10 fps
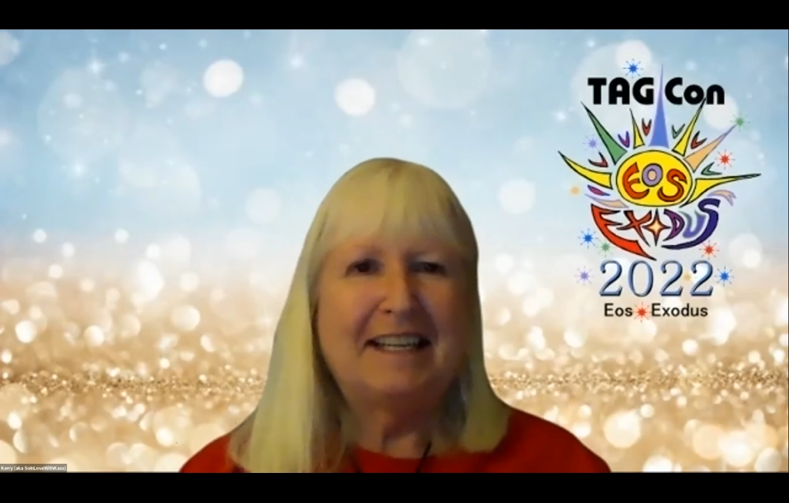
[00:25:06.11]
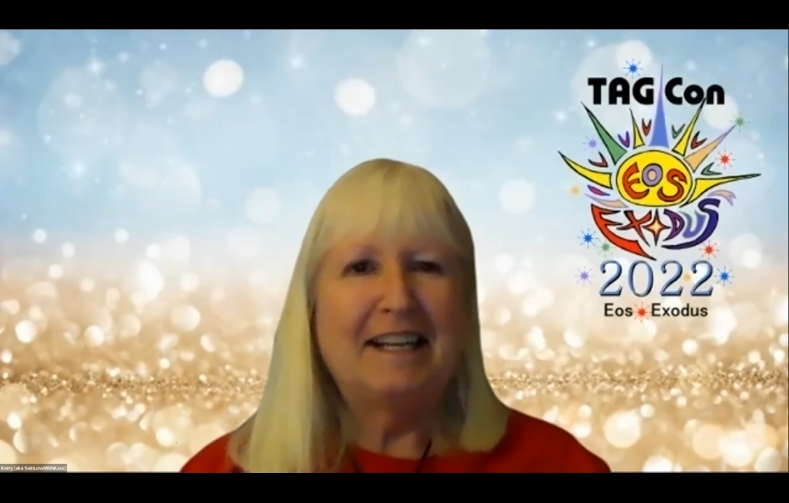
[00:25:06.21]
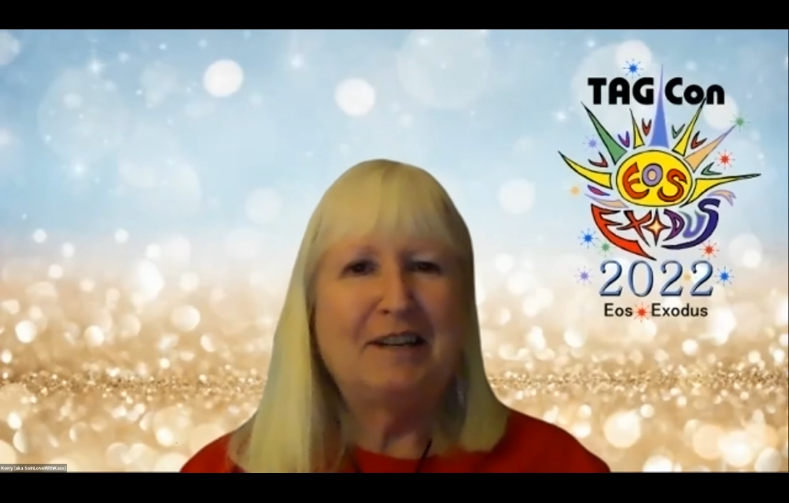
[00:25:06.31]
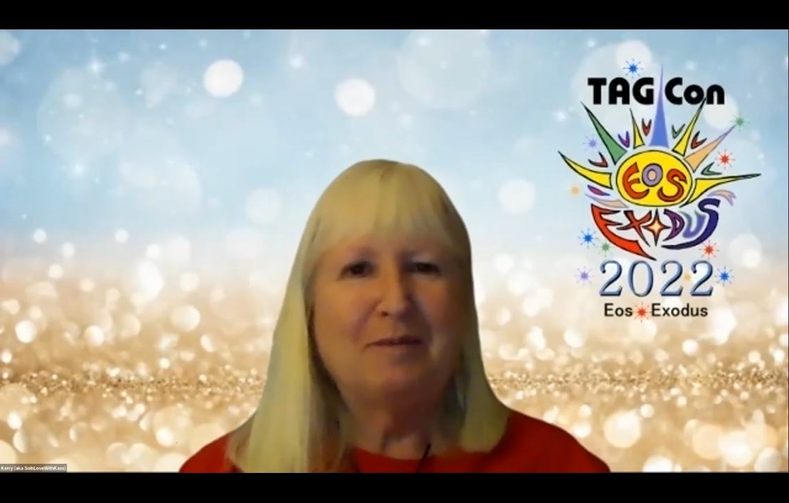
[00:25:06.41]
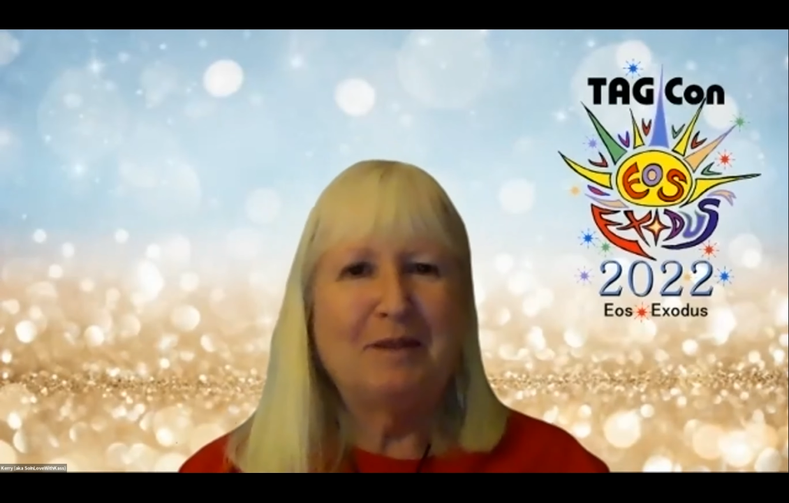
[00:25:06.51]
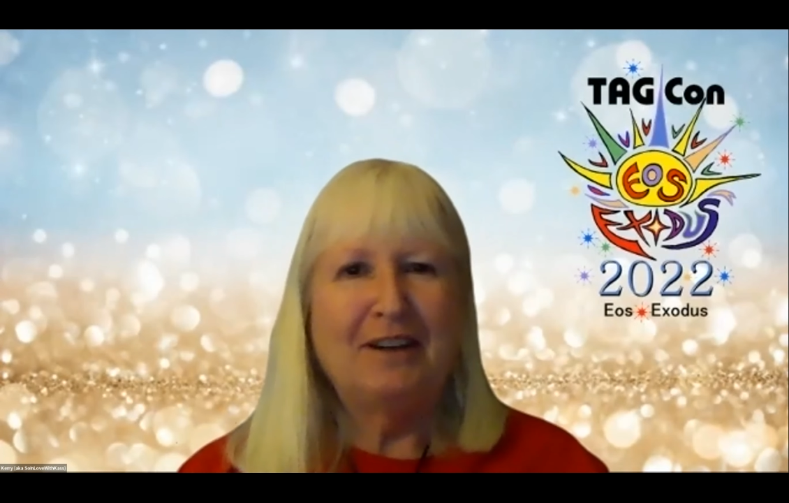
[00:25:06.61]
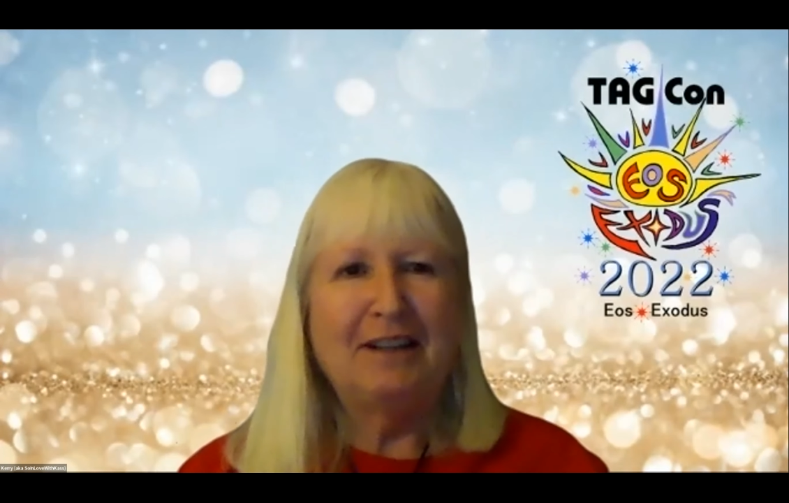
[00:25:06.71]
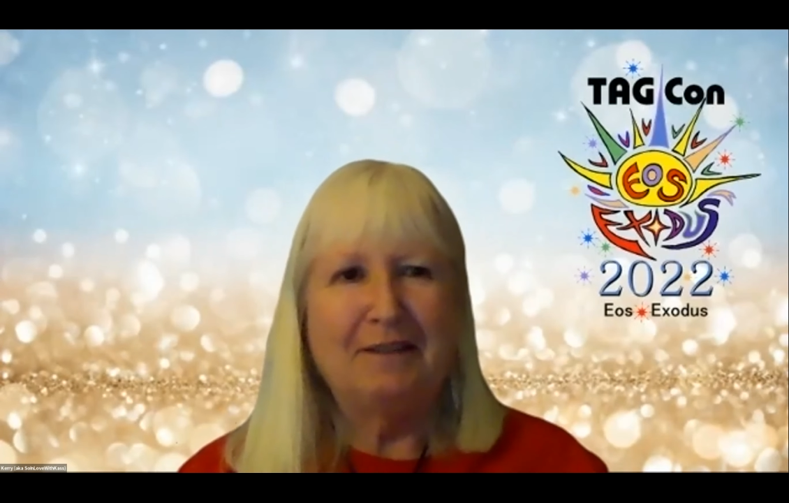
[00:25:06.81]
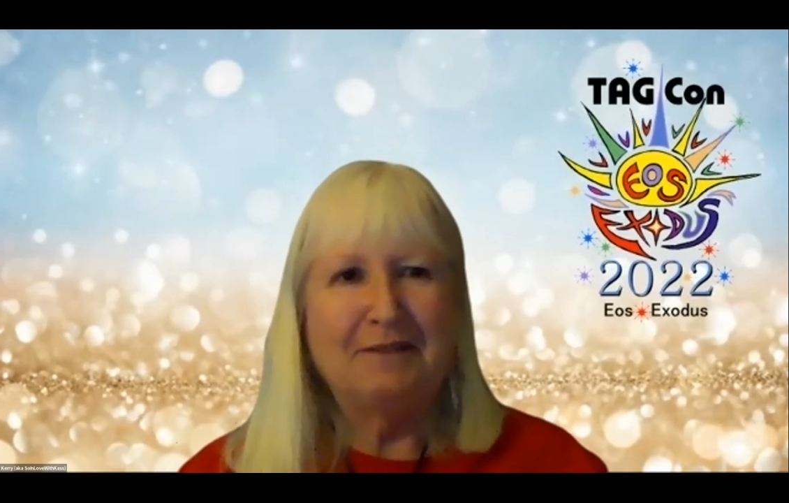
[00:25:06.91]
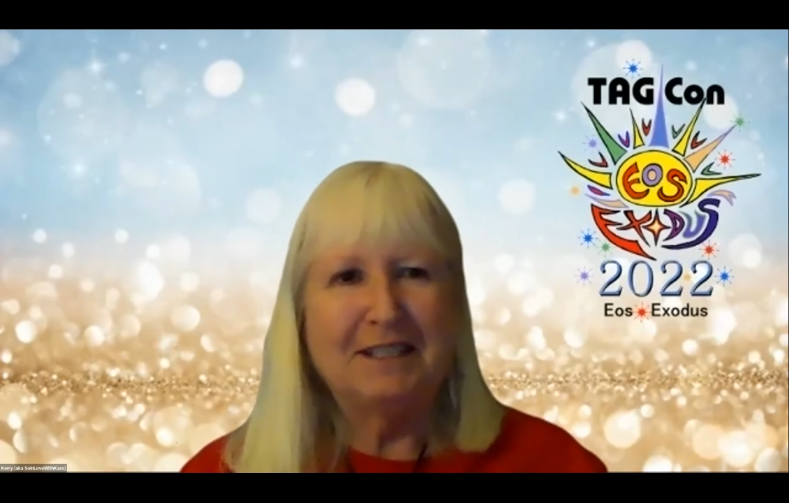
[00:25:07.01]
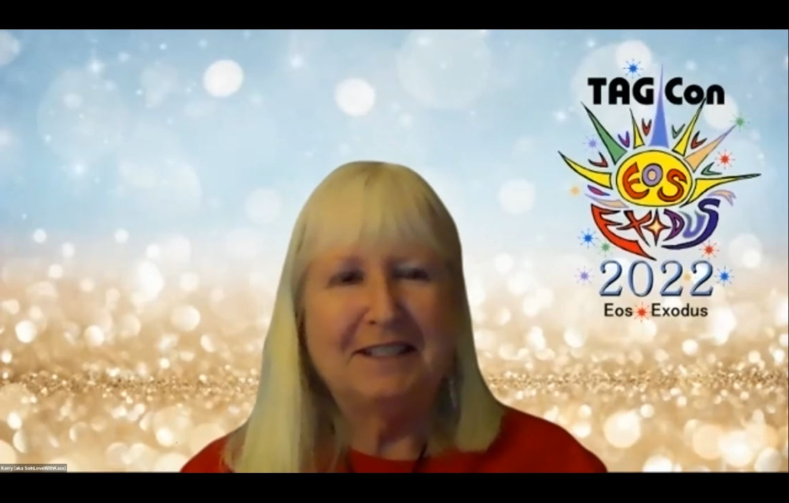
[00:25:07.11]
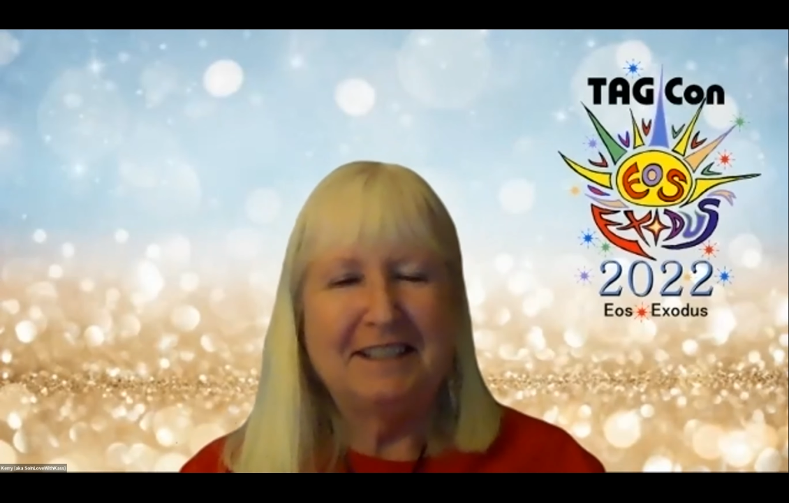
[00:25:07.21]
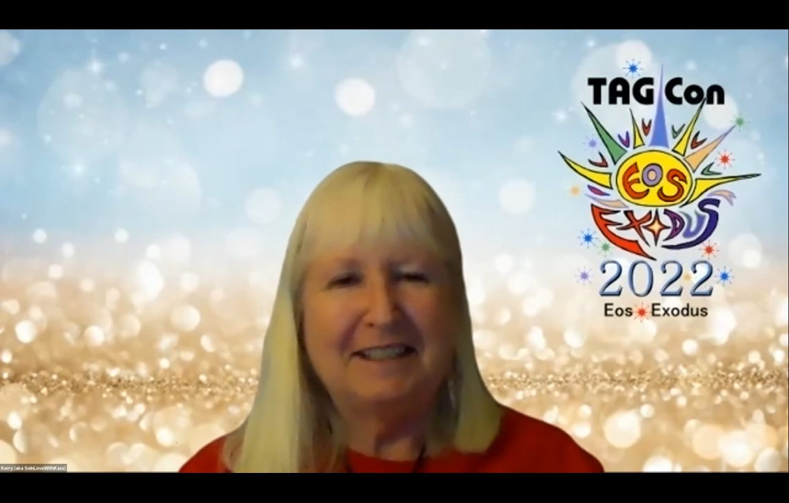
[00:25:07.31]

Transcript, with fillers: and I know Mary loved it.